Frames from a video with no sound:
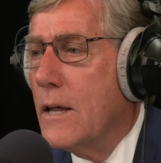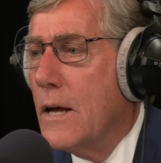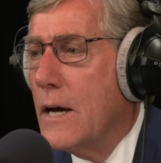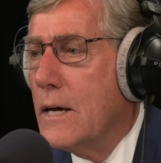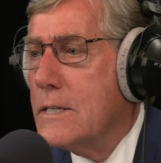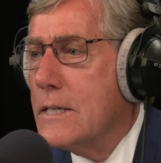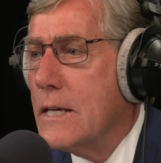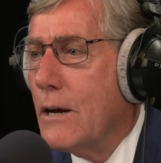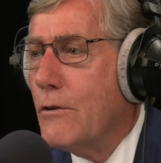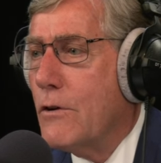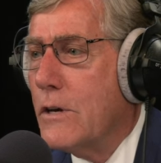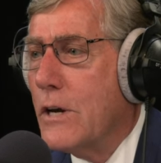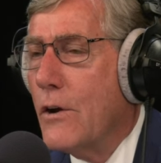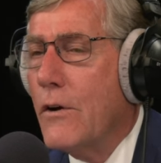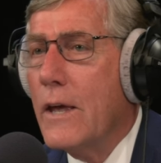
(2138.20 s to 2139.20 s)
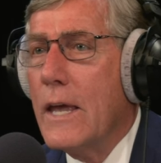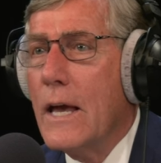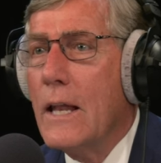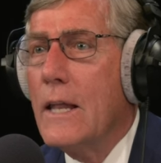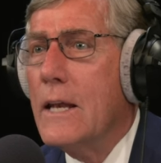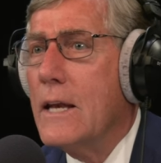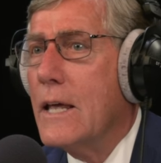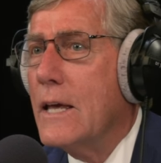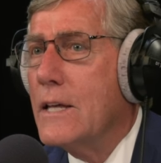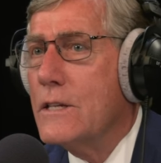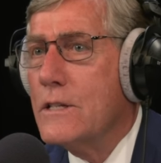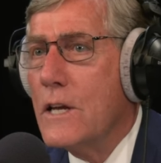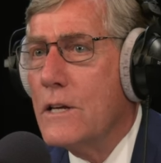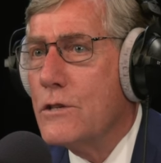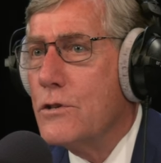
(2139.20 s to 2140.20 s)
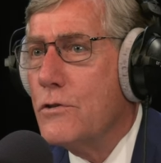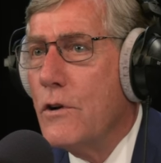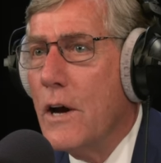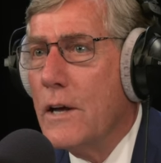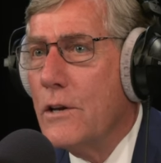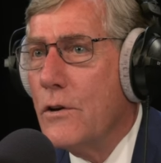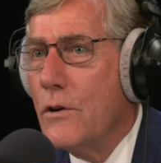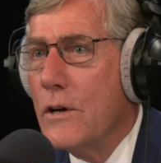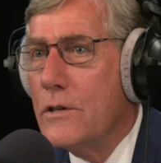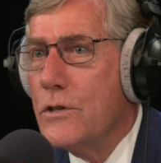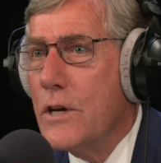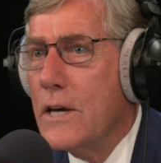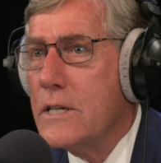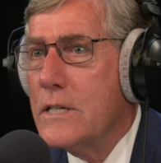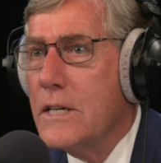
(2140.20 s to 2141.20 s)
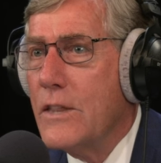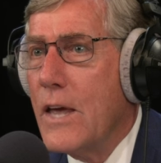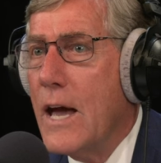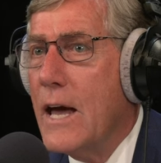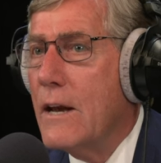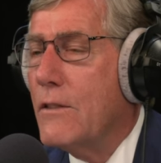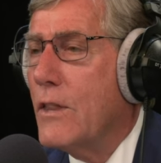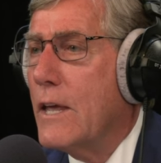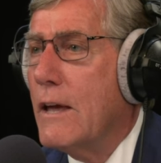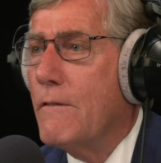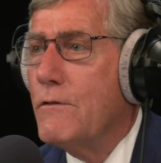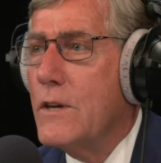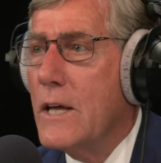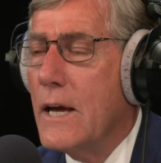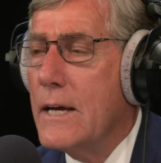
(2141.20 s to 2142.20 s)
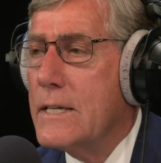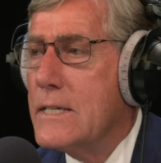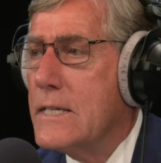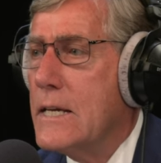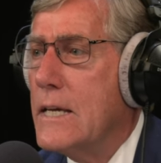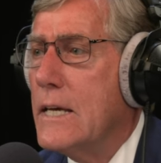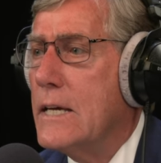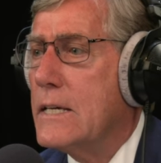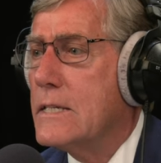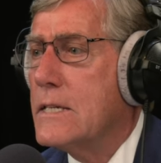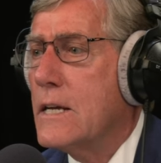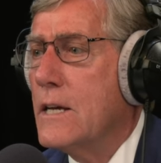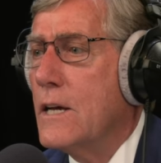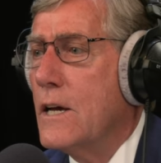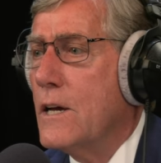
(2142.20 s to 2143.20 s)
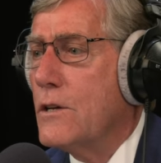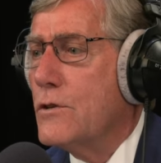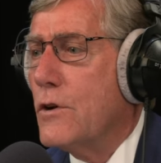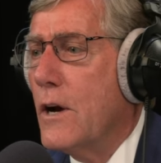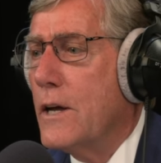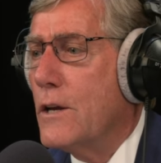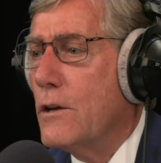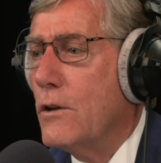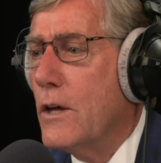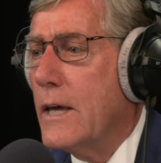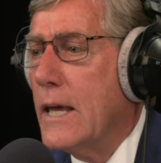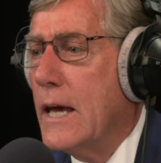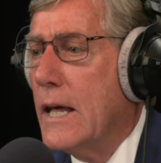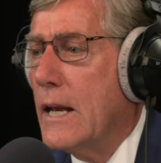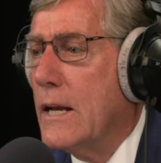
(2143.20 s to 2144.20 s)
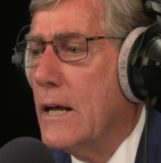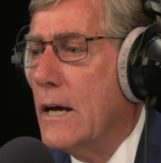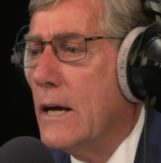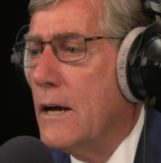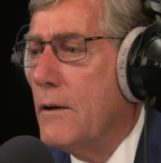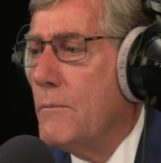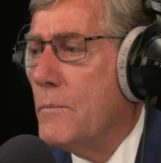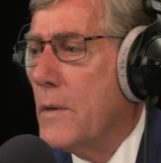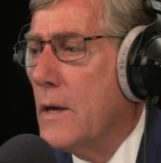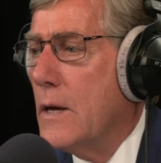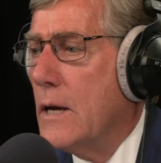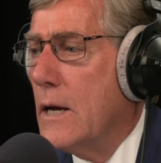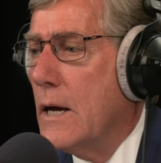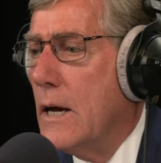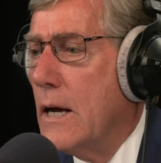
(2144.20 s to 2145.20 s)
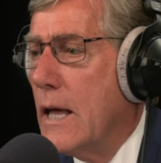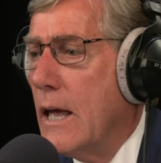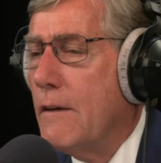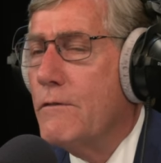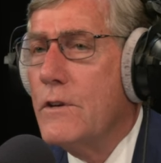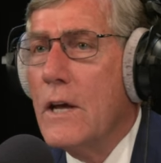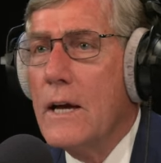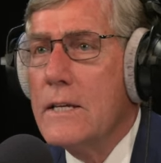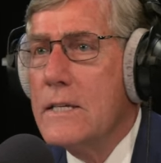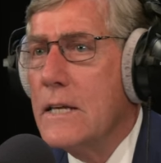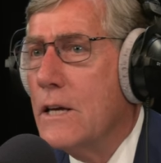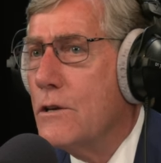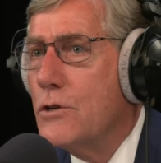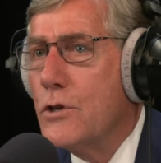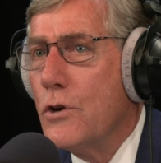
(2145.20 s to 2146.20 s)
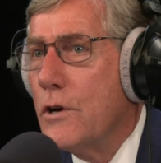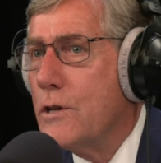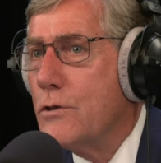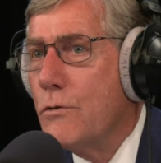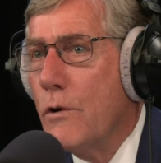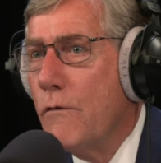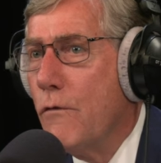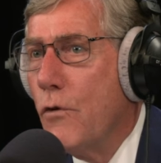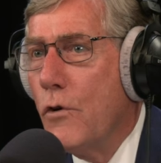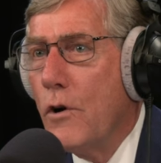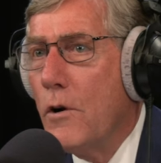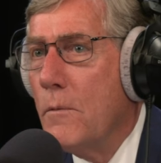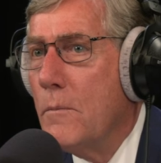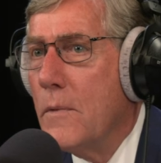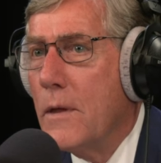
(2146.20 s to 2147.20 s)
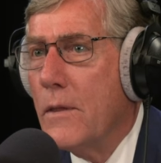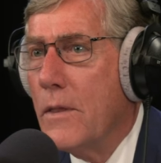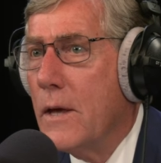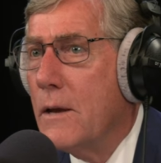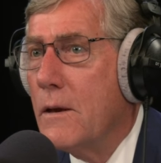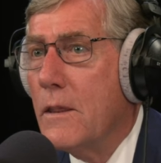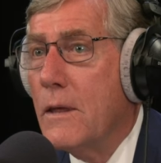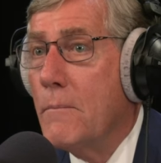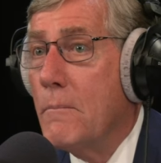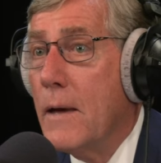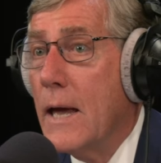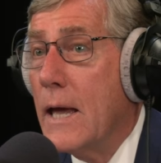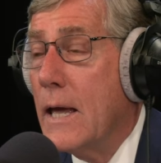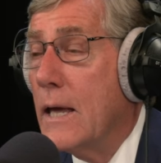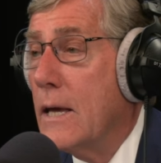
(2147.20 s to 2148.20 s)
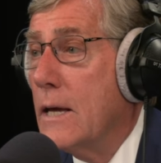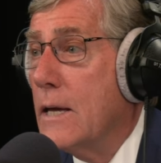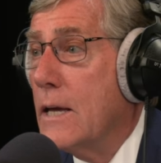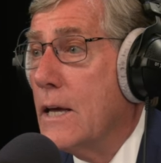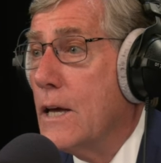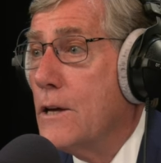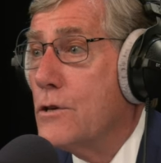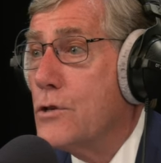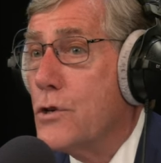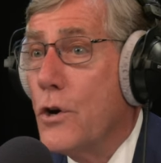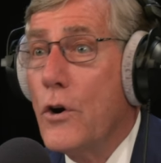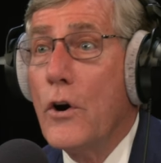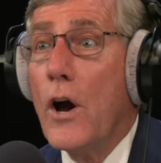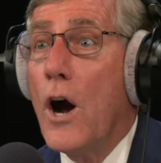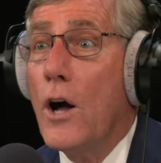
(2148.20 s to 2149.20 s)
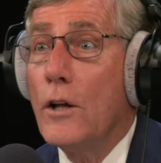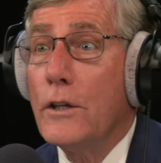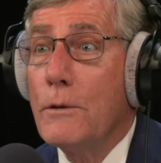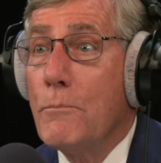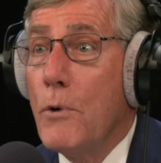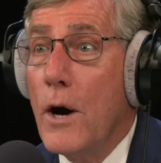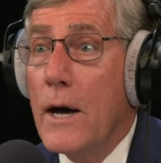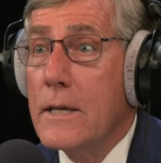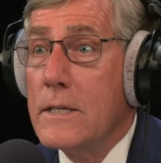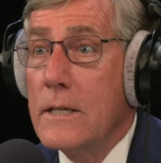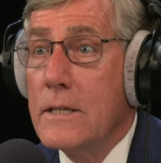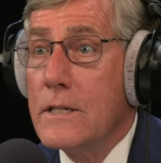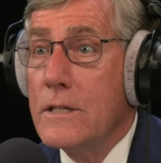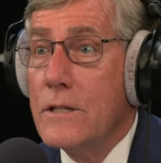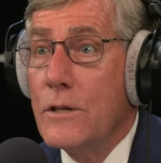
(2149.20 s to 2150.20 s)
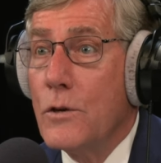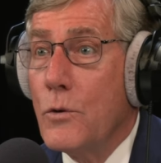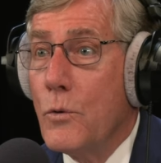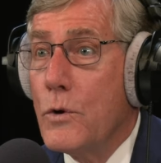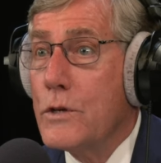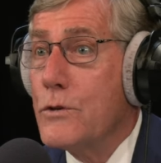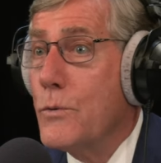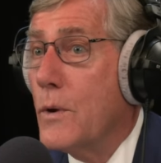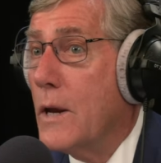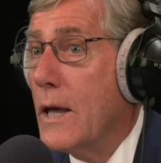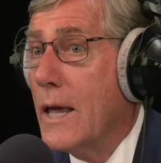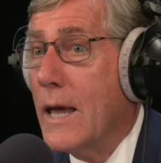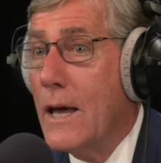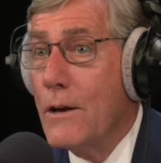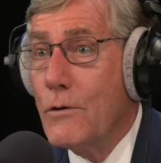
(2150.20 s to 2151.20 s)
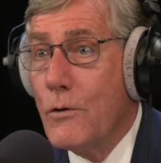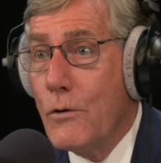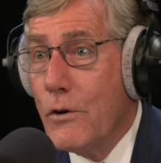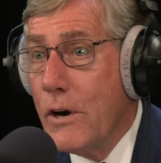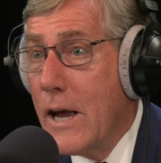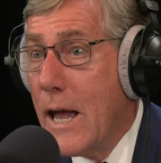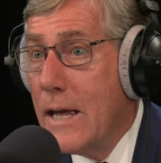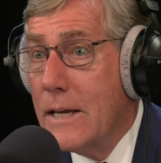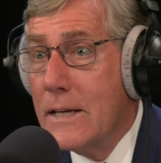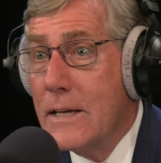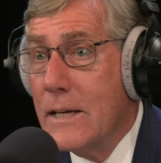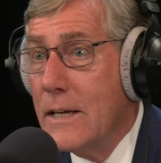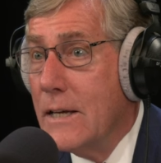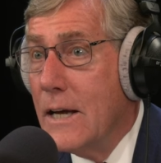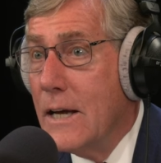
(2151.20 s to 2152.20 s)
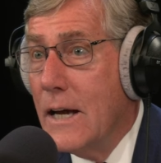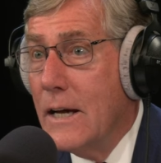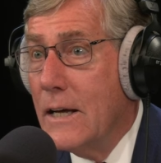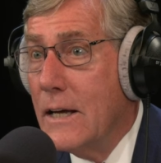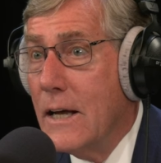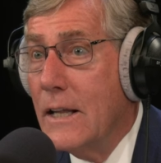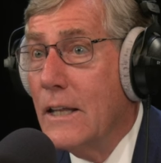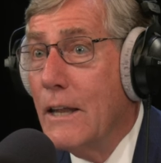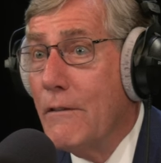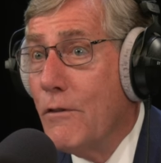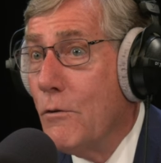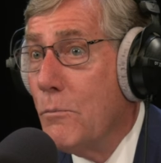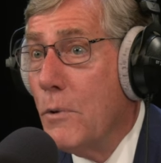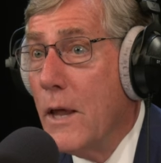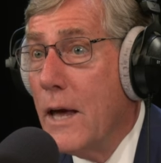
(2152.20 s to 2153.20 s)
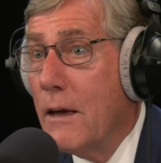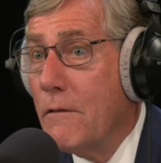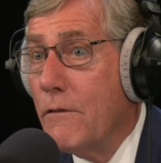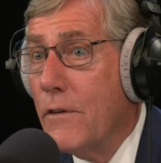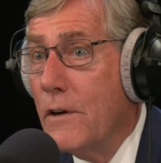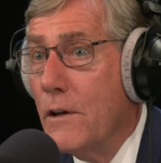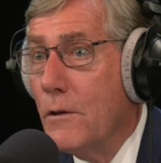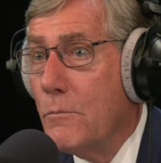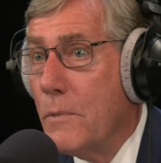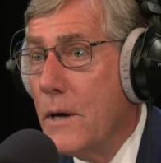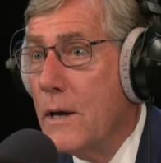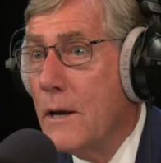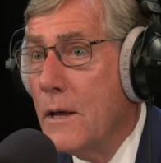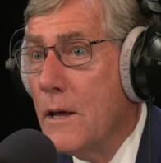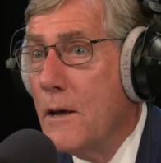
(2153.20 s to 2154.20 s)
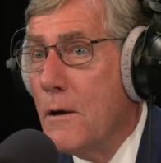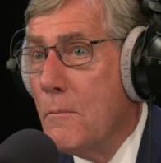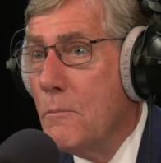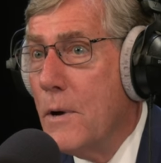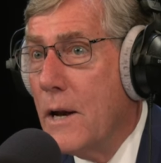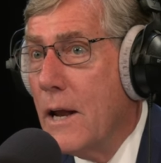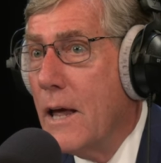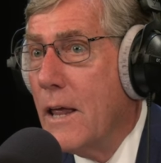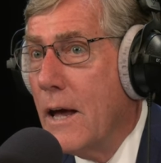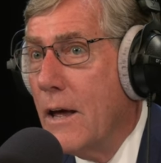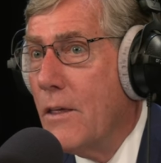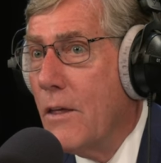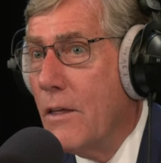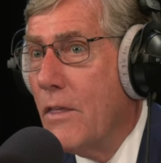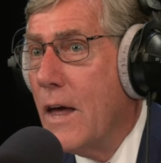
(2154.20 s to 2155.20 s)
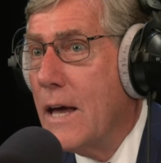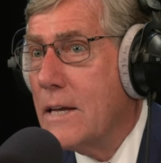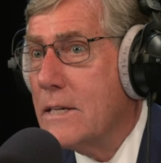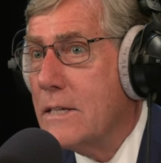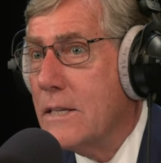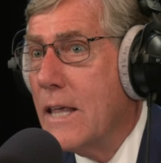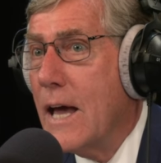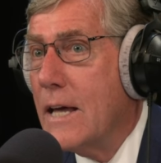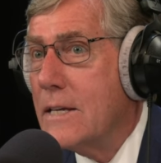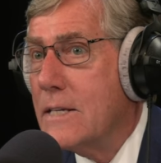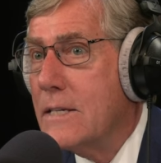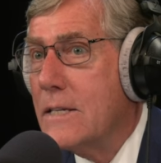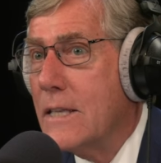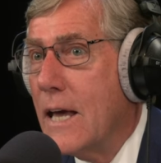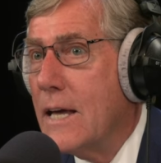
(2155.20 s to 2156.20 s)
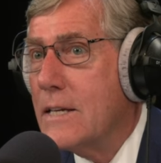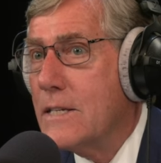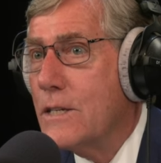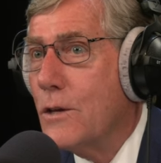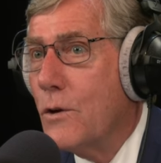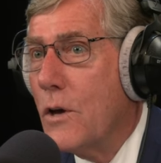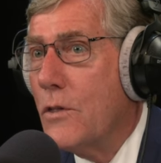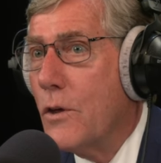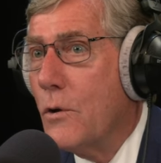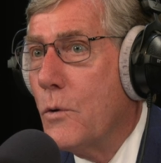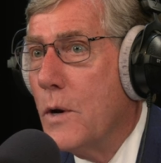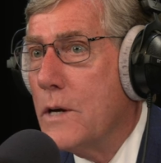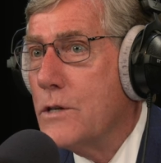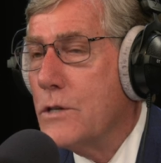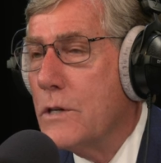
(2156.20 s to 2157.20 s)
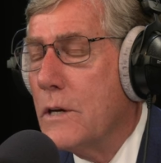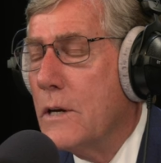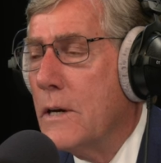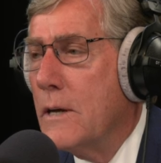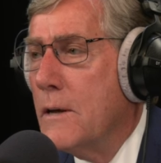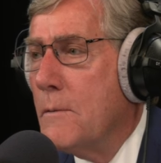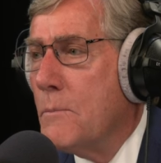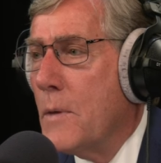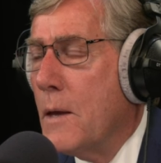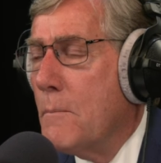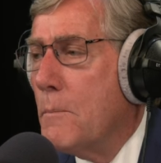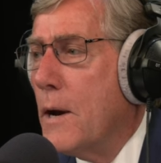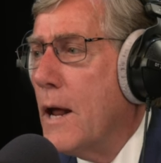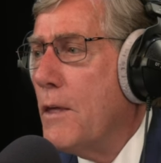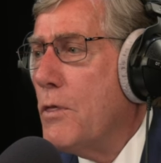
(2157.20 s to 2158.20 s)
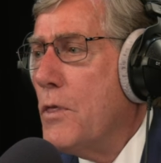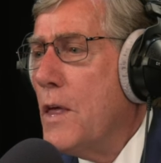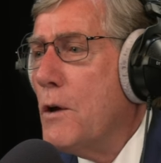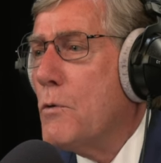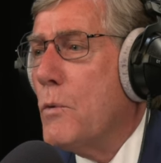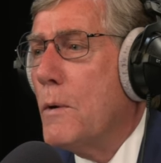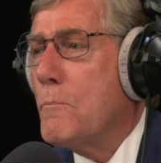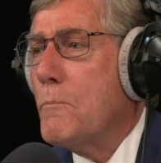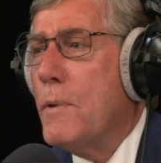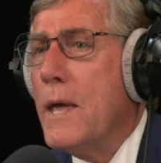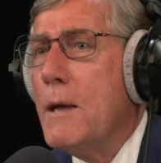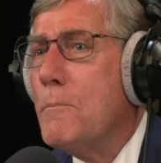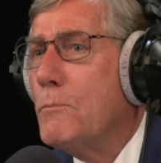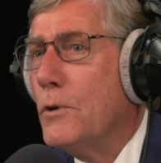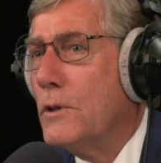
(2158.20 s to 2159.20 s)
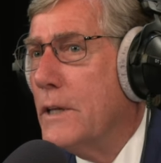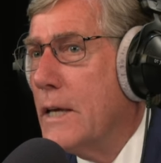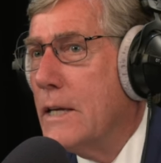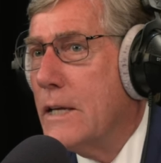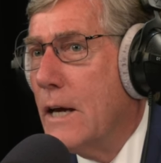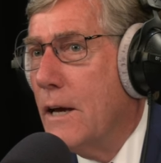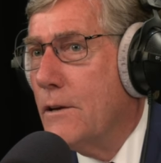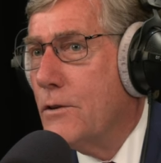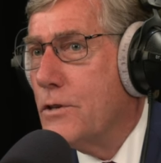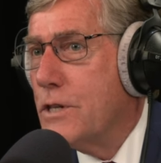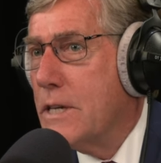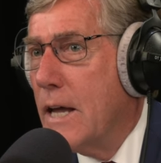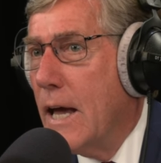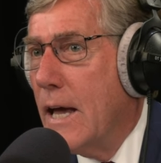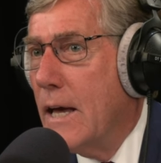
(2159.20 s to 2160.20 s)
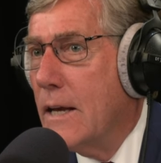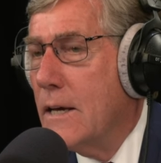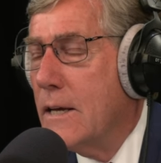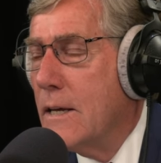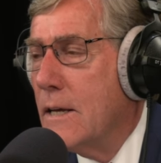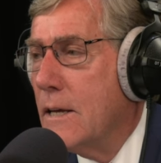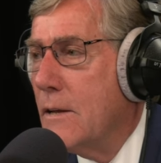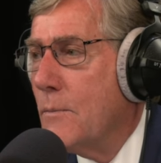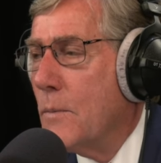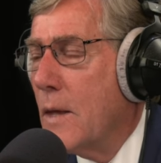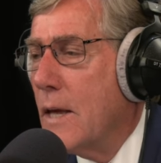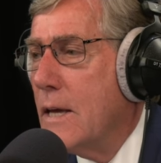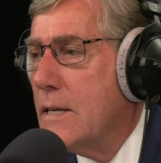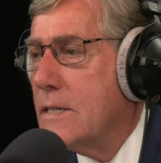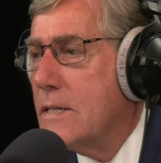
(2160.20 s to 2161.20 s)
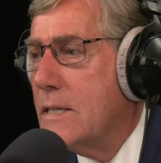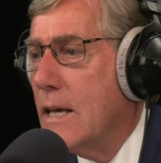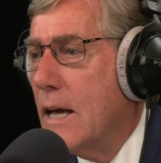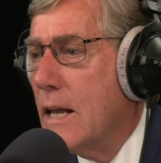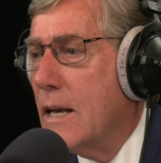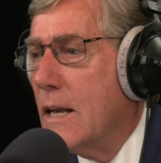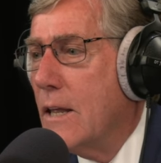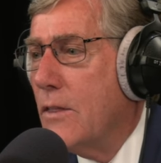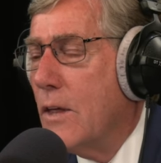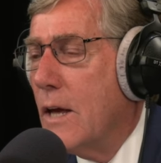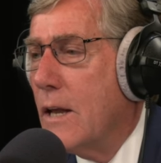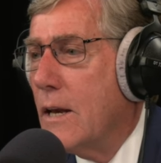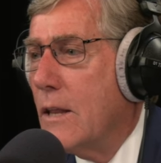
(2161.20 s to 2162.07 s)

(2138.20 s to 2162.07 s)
uh, Secretary Yellen is, is trying to adjust to that. The F D I C is trying to look at uh, Uh, F D I C insurance reform that, that may insure all deposits, which would again create uh, a level playing field. But but I, I that's that's that's the the question. But I think what people need to understand is that that